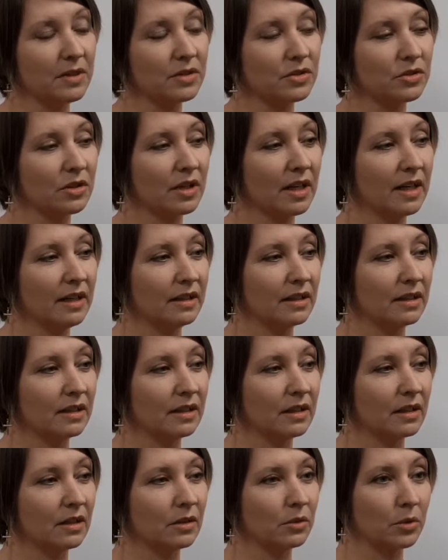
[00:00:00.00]
He's trying
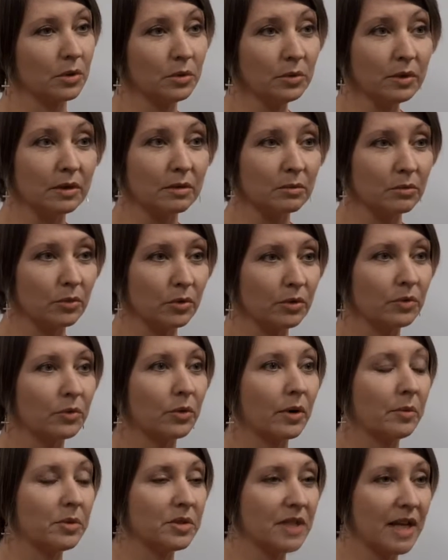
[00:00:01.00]
to ruin them, ruin
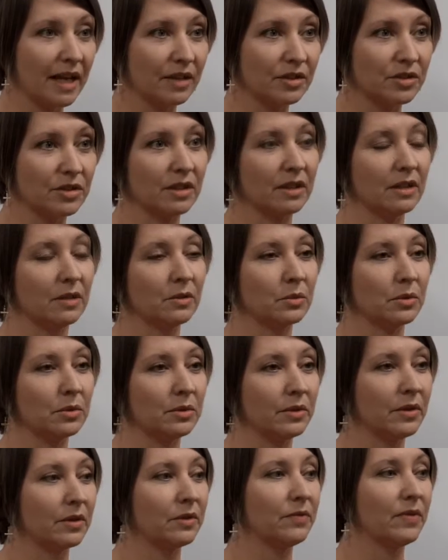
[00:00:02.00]
their reputation,
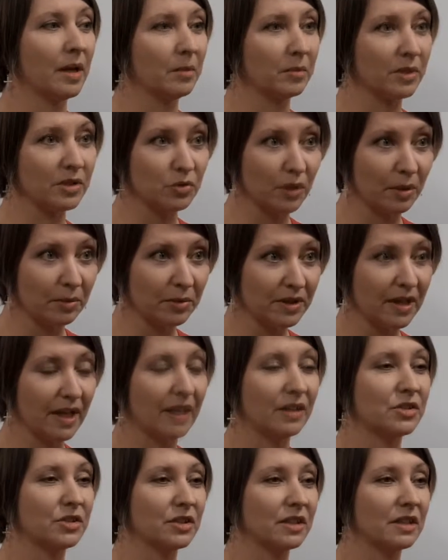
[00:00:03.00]
ruin their family's
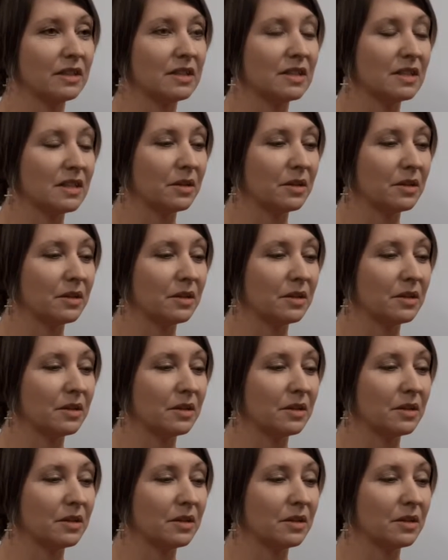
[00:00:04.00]
reputation.